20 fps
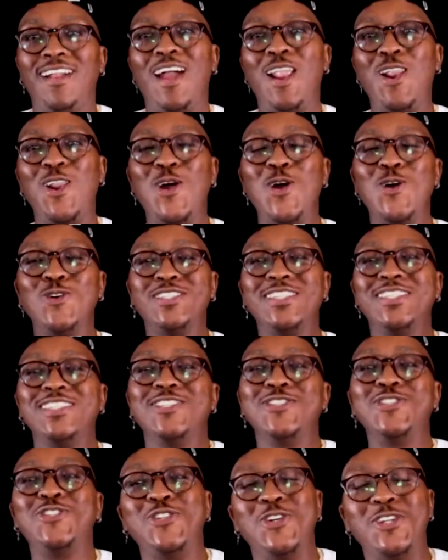Hello,
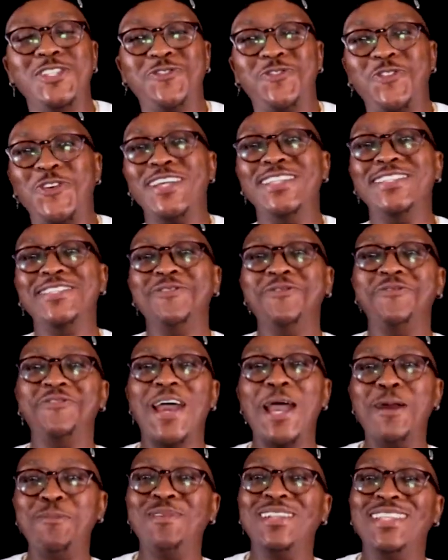Jesus Church friends and
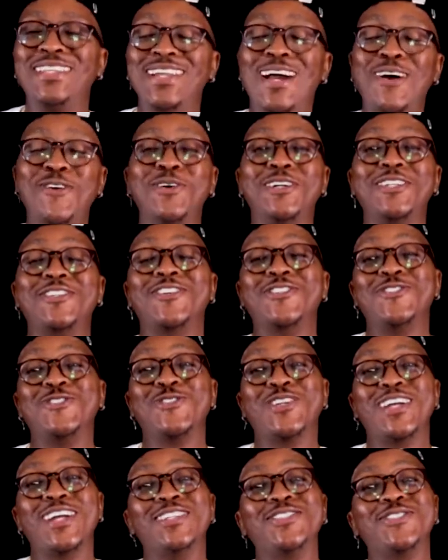family. How are
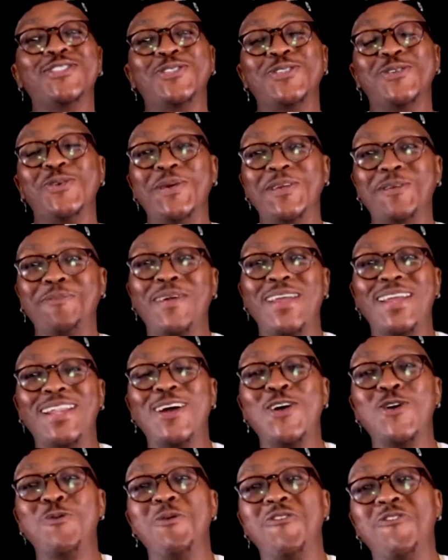you guys doing, man?
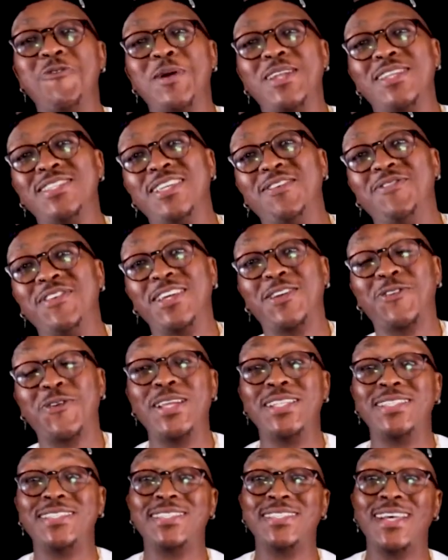I hope everybody's having a
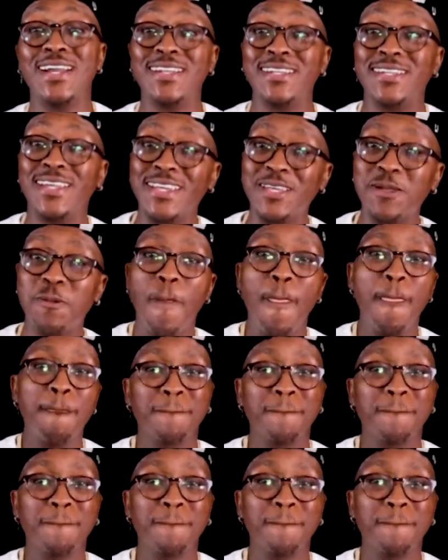great Sunday.